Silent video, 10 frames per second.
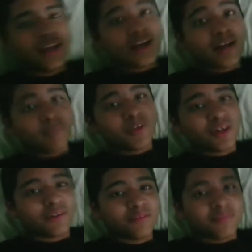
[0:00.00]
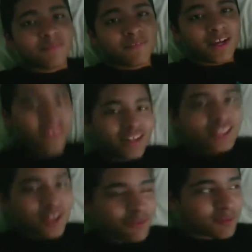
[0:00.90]
I'm done, finally
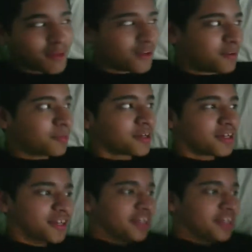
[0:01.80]
done with my homework.